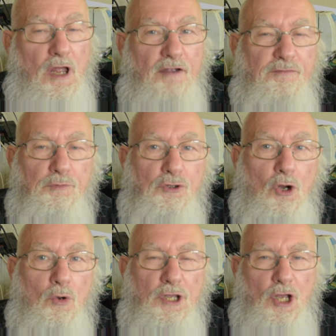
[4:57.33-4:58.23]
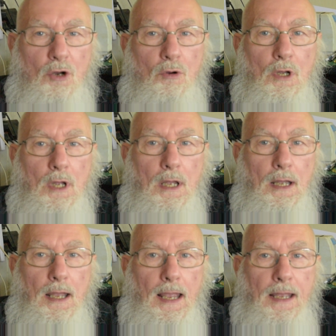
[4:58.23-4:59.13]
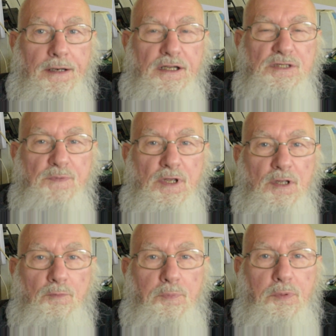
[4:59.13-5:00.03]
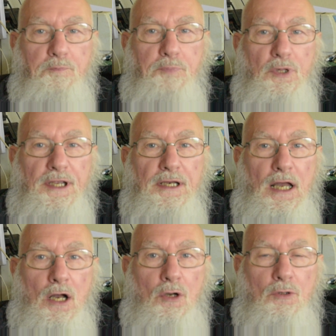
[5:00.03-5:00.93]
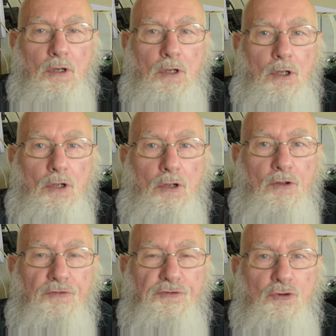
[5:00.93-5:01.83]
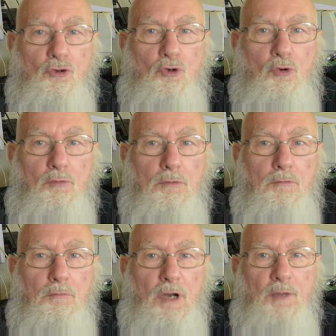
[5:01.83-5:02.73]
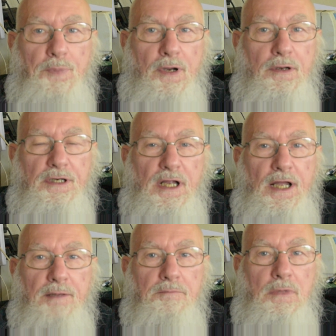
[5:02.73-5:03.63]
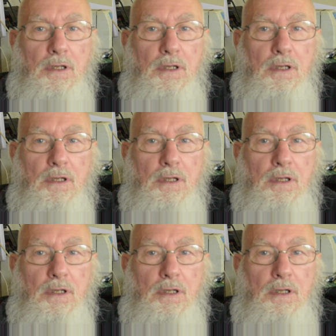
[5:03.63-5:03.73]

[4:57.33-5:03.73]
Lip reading: live from Tokyo, and it's being played out through my Paradigm